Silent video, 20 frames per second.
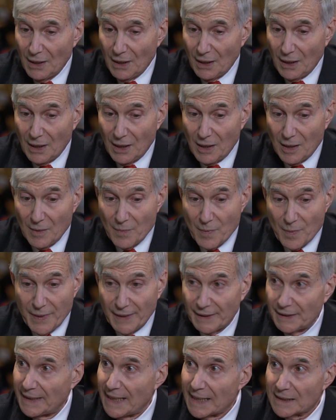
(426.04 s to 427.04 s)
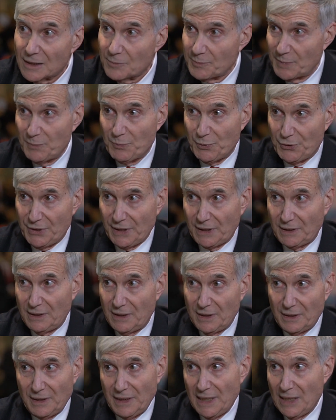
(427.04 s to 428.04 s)
uh, that cannot be
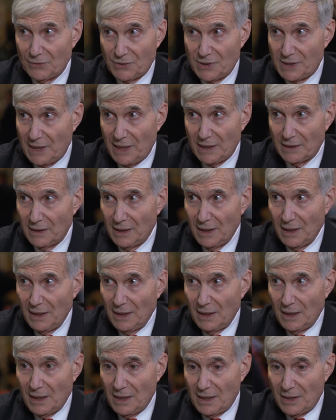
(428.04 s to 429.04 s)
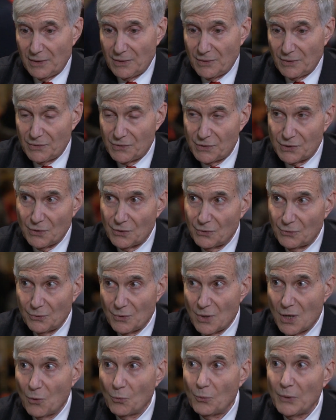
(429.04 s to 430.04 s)
predicted at the outset. Uh, so
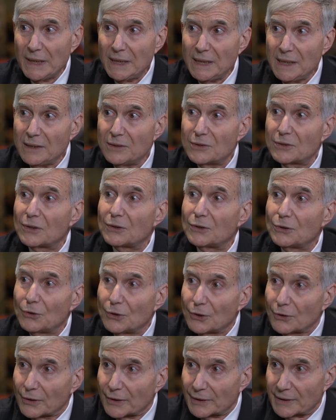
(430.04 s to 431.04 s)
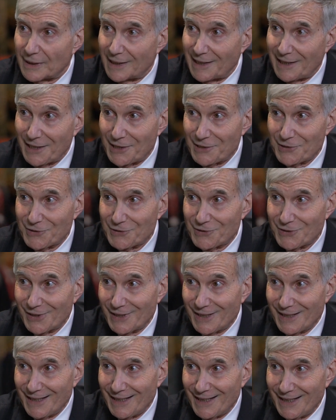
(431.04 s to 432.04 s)
we need to learn as
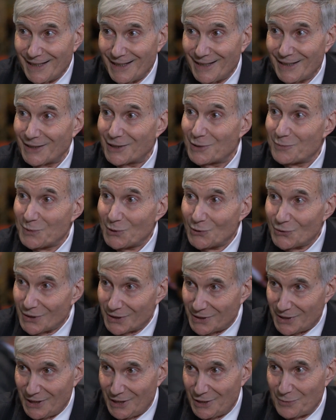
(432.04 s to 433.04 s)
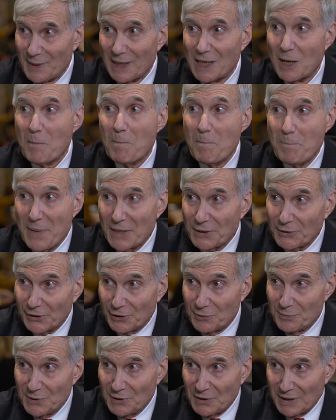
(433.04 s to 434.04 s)
a community to become better
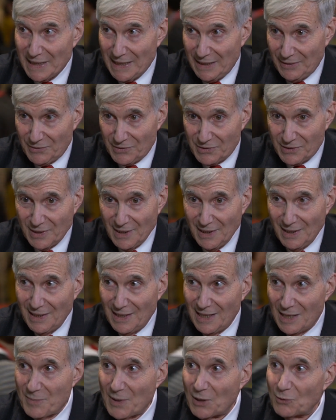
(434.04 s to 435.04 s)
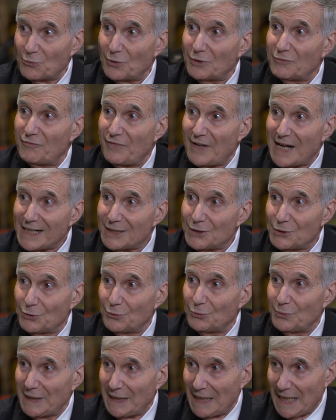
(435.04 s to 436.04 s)
communicators about what value
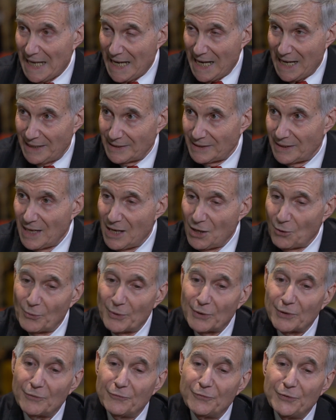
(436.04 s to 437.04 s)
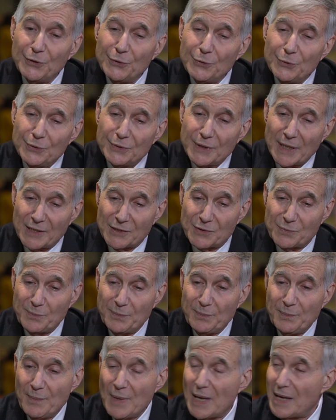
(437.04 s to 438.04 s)
we add. We're viewed as,
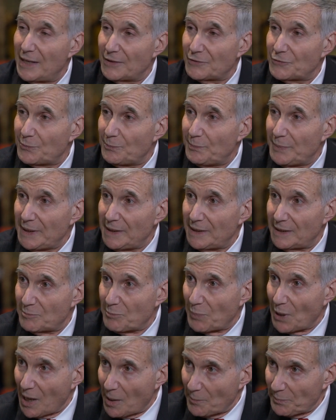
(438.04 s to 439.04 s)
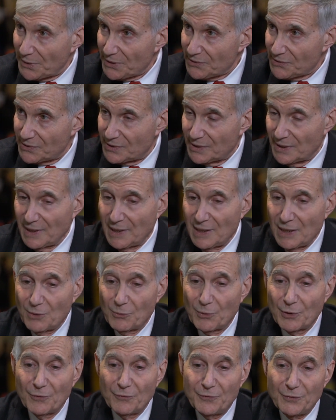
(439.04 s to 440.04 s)
as being pompous,
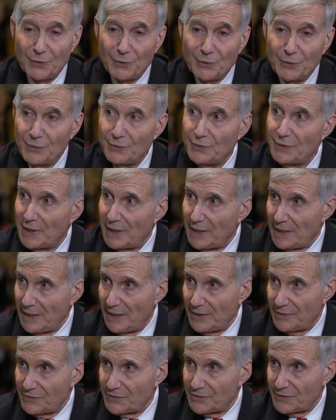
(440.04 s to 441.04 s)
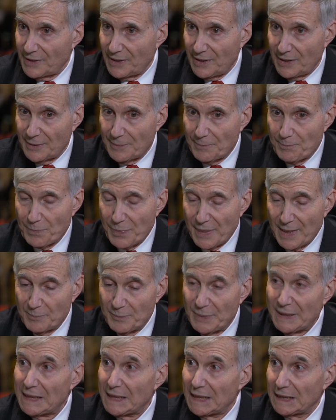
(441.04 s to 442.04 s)
we're viewed as um,
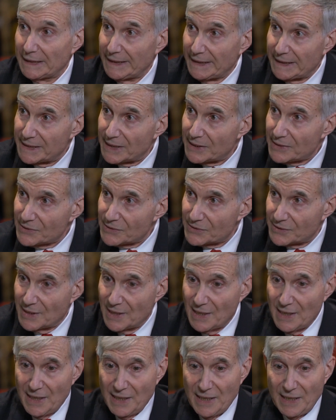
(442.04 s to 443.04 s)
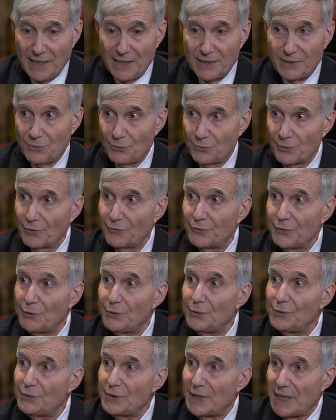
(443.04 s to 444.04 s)
being elitist, and we're
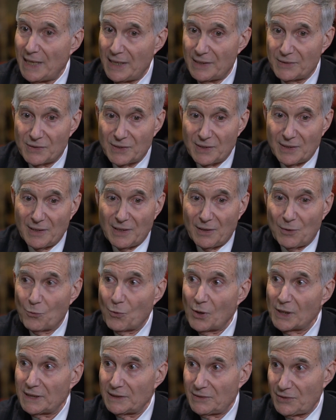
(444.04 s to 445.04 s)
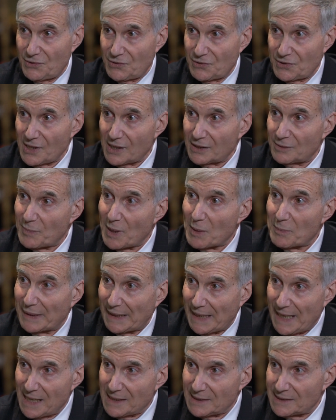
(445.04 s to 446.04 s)
viewed as uh, wanting to suck
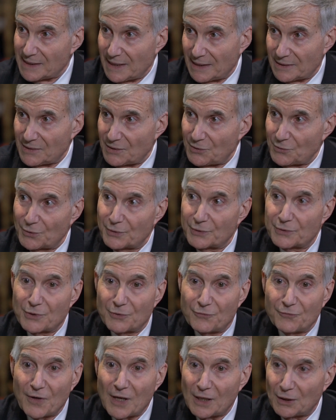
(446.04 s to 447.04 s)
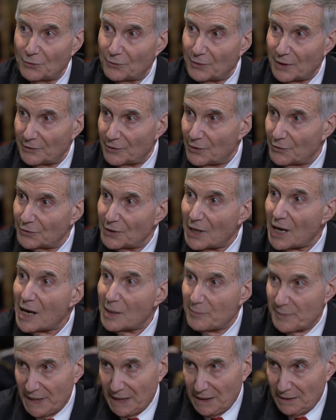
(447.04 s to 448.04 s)
public assets in order to follow our own
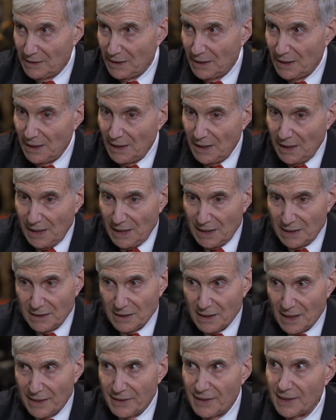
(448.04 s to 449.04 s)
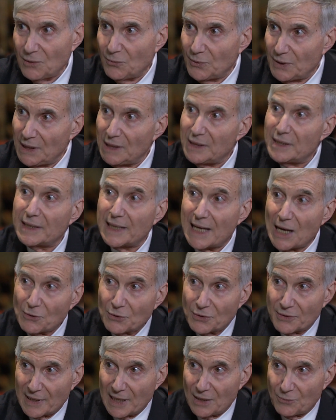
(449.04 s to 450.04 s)
hobby. And I think we need to
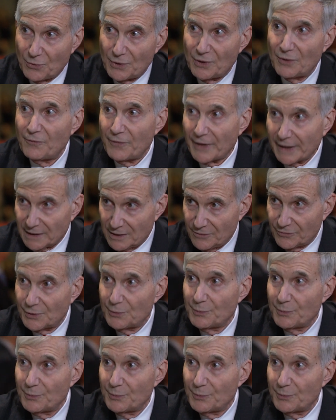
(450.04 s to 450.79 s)
counter that with effective